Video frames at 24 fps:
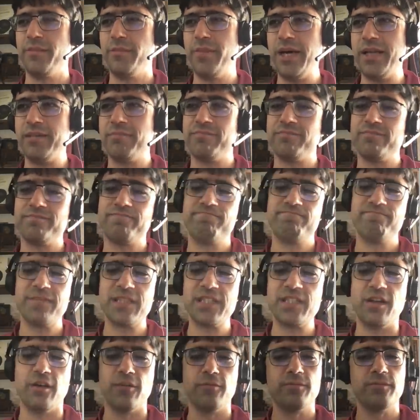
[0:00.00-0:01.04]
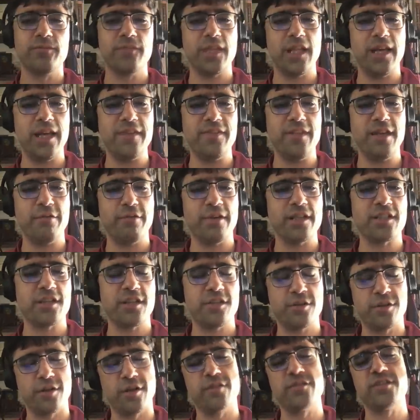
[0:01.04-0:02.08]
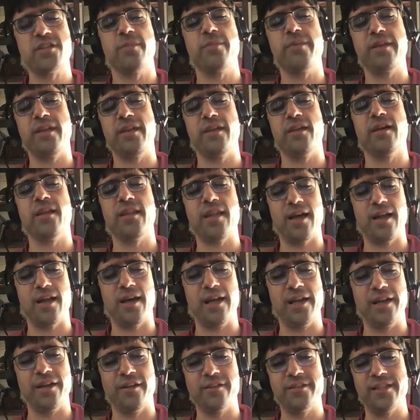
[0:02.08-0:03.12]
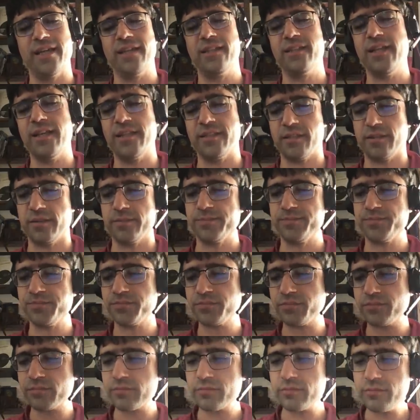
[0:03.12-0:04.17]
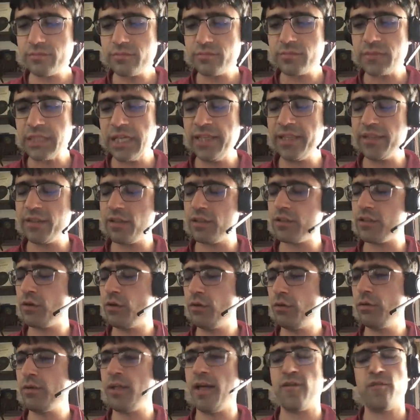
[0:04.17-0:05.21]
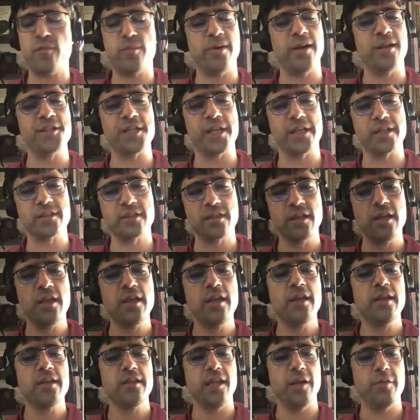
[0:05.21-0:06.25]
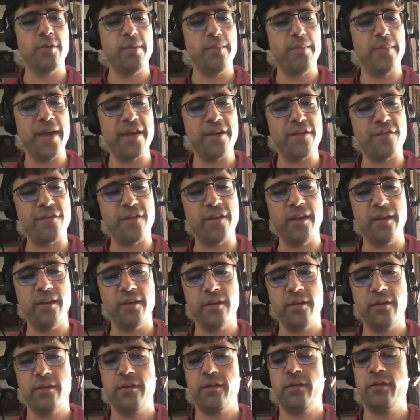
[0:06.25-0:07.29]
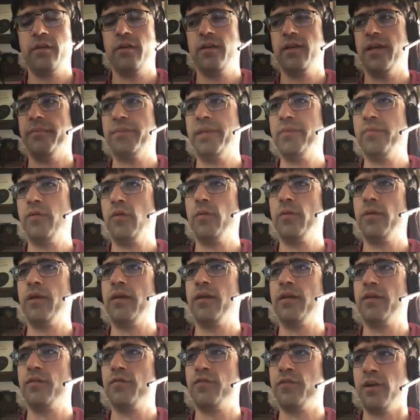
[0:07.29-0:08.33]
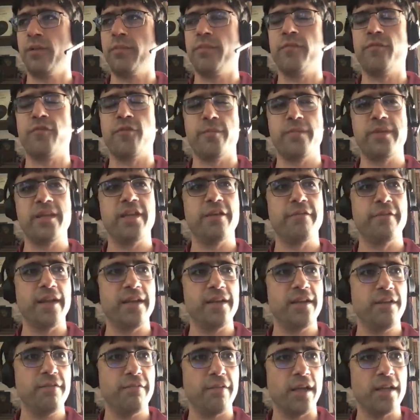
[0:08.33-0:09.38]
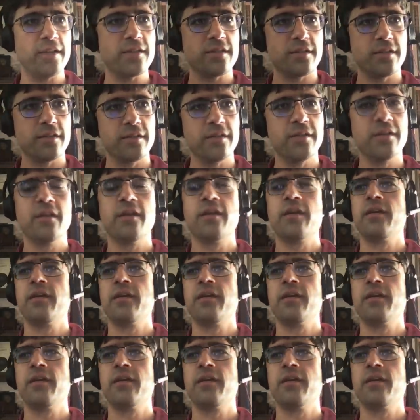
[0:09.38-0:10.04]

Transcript: But still, I think Rust deserves to be a lot higher in that list. I think there's a whole lot of projects that would benefit the people would, from, from being written in Rust.